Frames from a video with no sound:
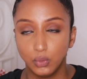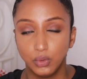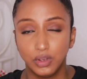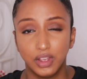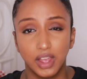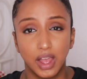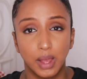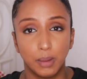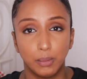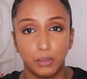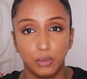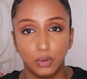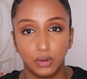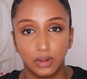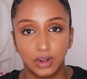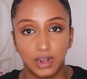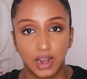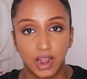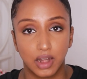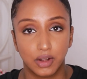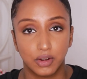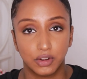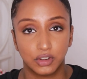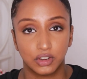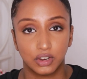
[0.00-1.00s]
get more
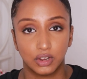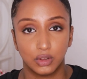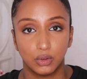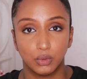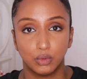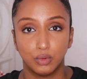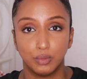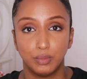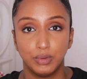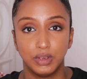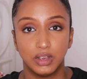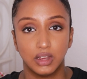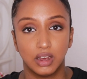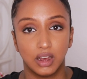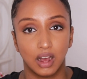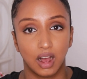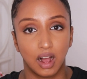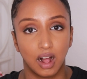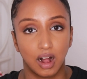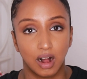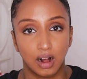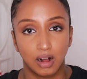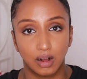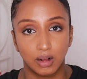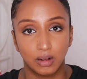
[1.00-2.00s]
clarity, you will be
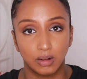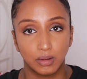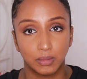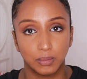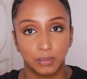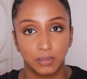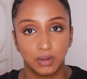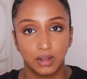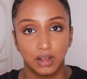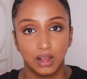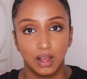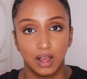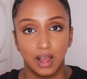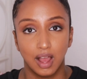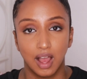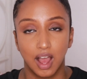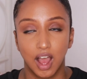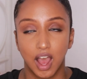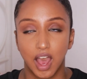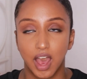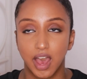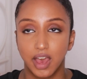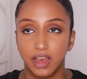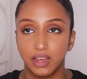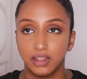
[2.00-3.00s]
calm.
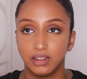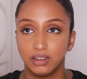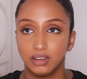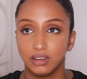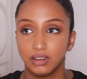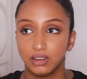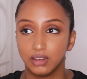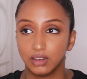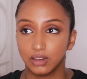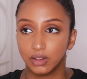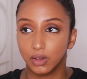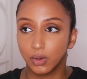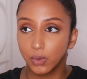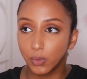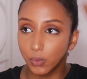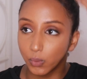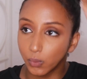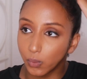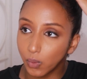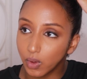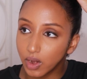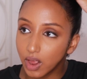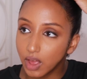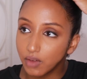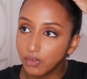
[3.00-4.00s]
And
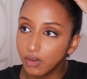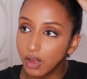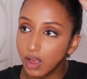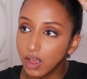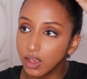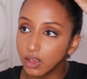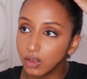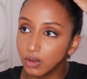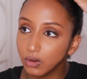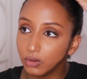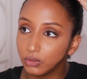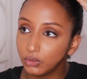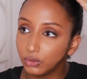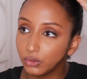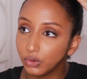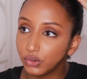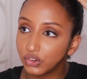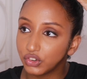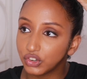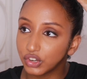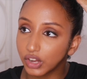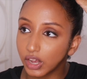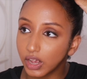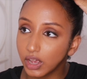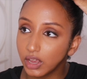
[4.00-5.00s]
whenever I go to
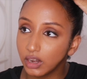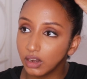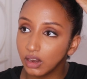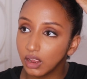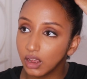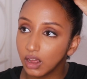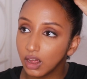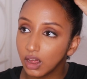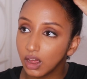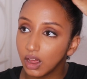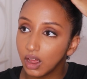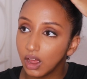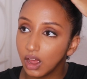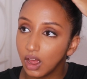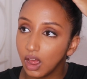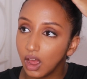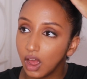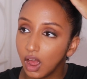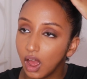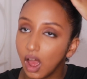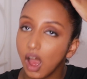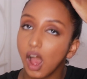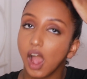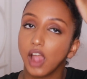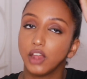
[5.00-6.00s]
shit,
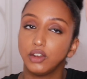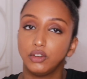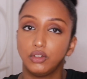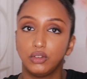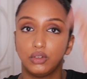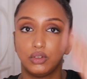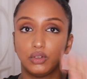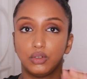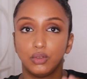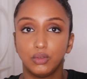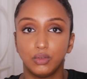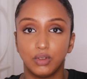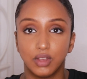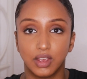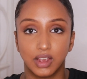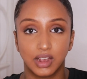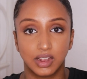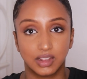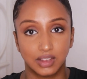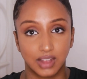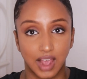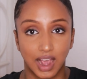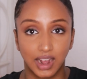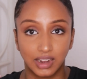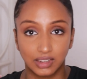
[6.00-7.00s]
I do the
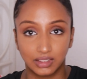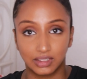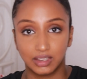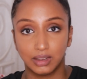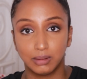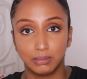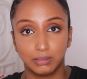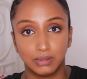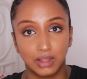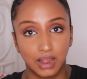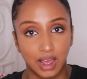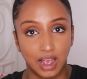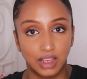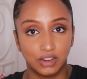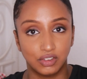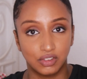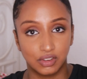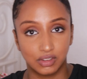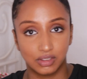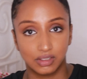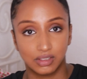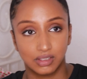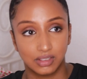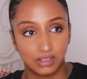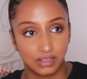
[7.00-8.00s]
exact thing that I
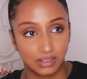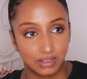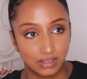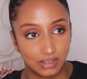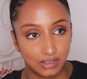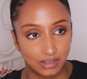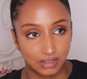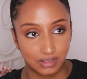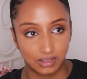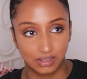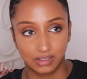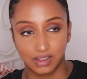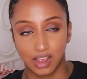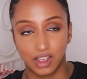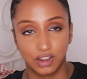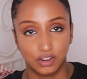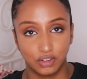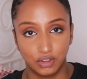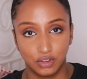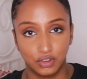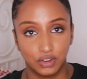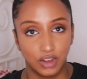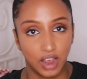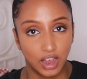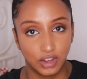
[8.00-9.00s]
just said
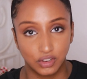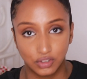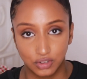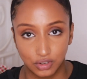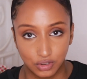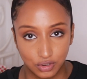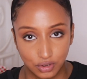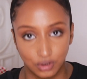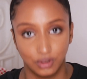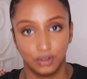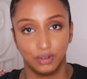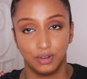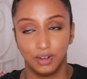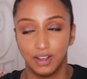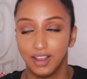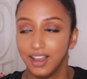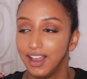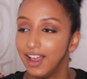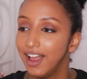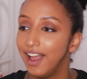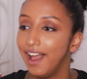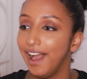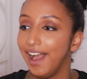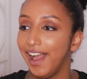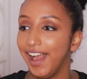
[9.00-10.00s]
I should do.
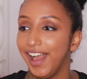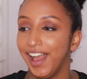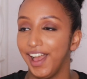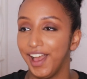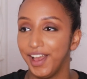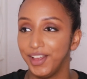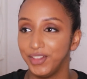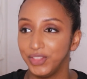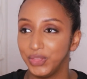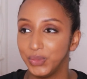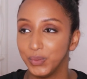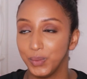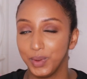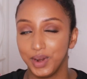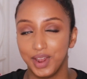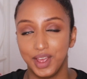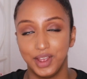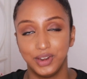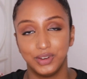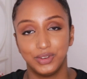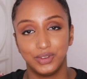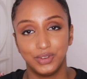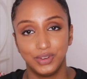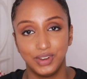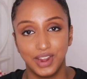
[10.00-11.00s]
And when
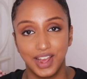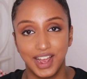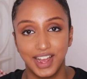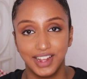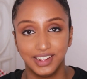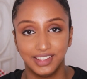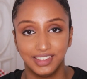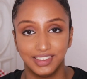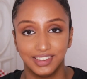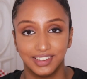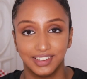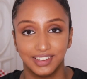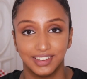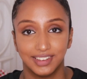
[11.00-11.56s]
I do that,